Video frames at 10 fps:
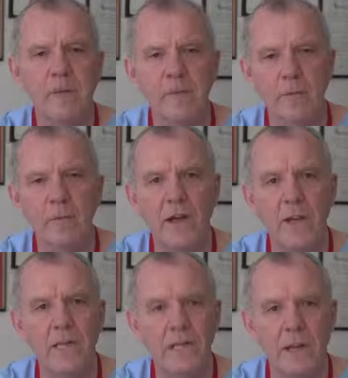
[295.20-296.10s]

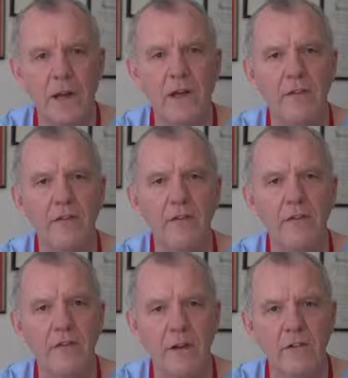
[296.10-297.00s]
sometimes the path
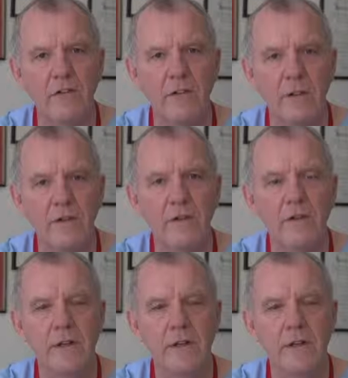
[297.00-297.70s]
isn't straightforward,